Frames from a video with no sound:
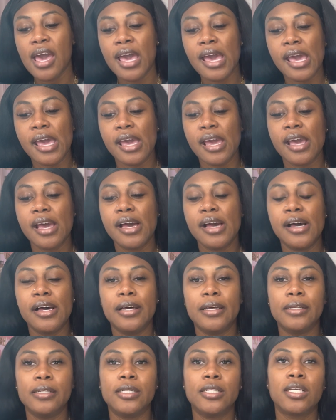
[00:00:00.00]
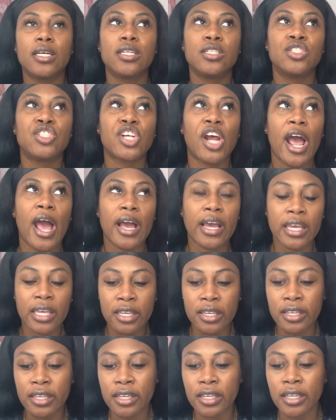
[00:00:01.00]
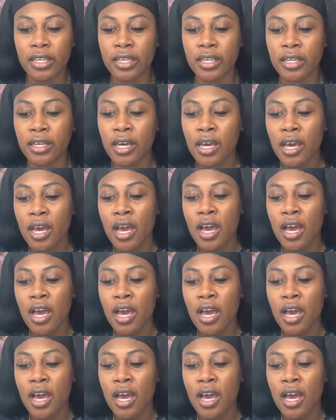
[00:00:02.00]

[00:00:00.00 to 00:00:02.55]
and Jackie